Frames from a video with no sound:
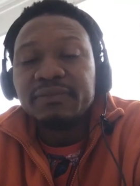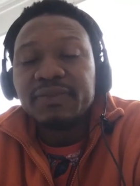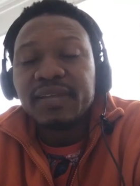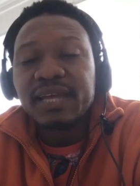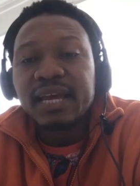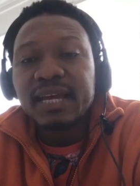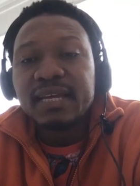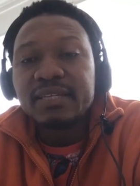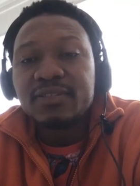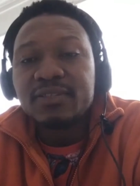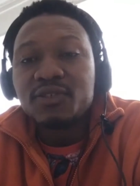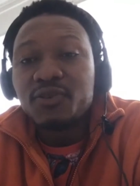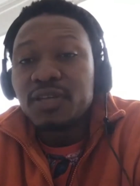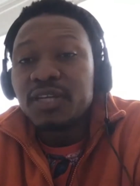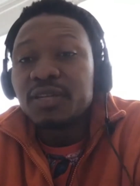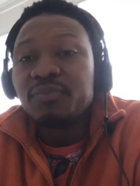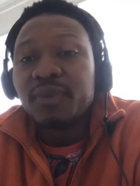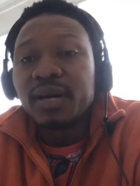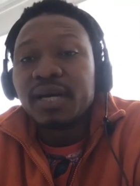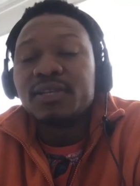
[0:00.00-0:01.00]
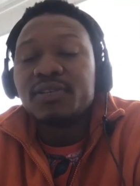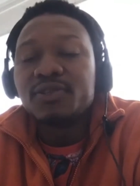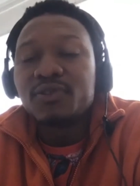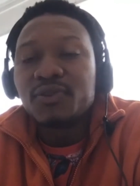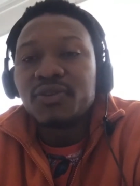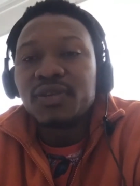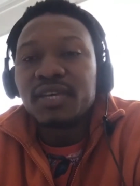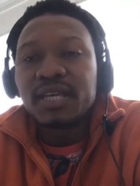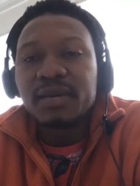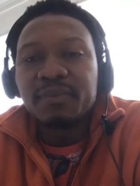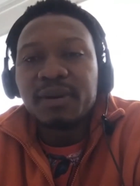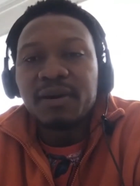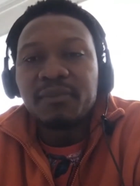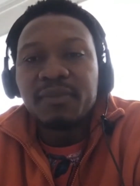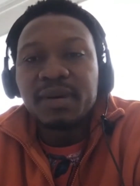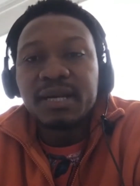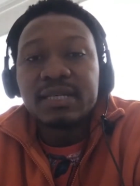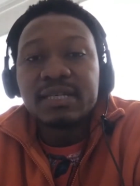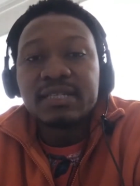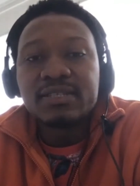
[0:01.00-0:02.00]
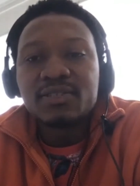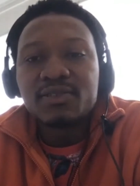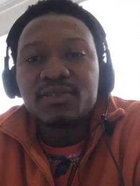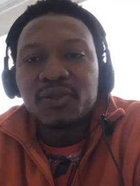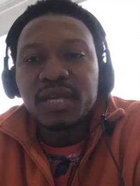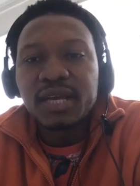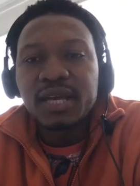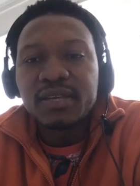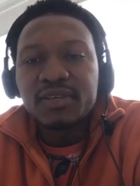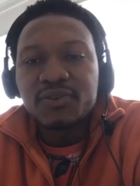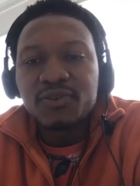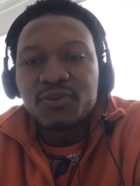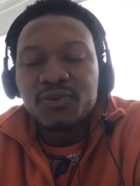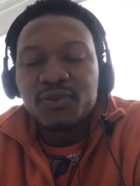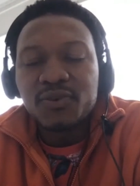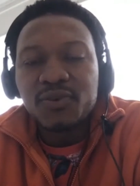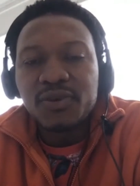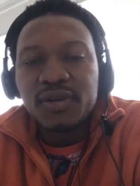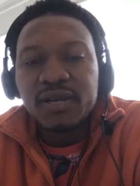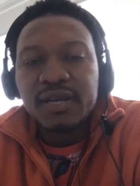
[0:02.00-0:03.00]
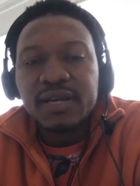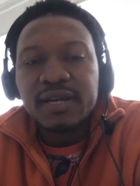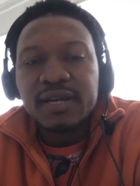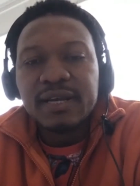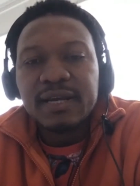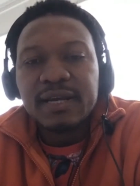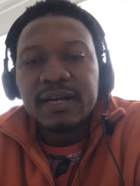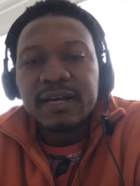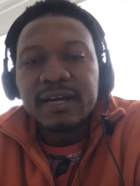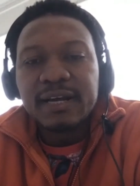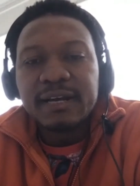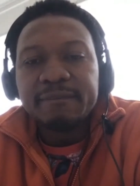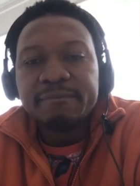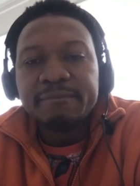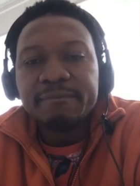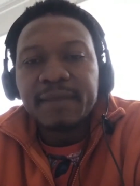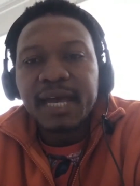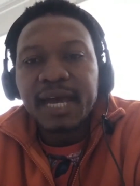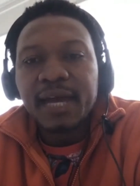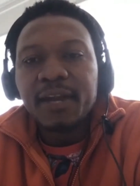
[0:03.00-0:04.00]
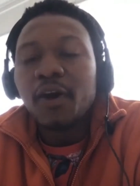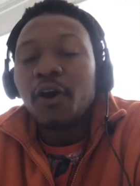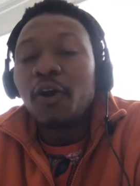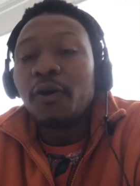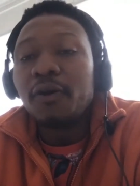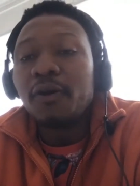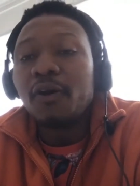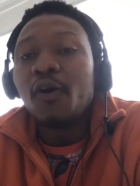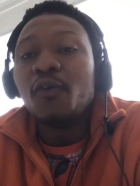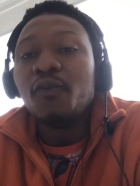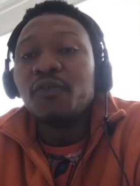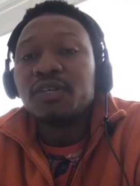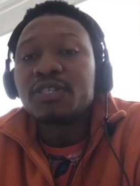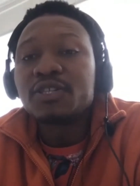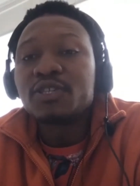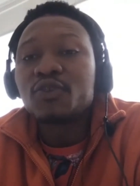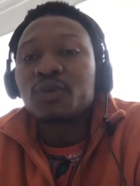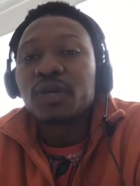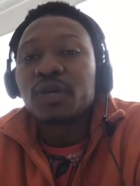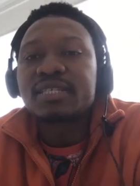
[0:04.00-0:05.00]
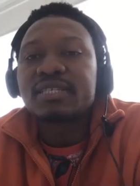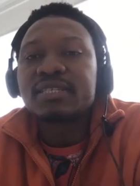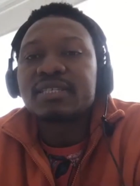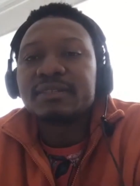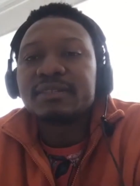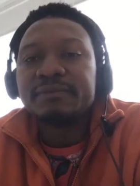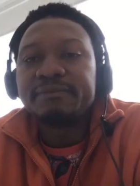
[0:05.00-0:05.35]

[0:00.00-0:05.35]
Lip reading: And you need money to think about money so that you are not overstressed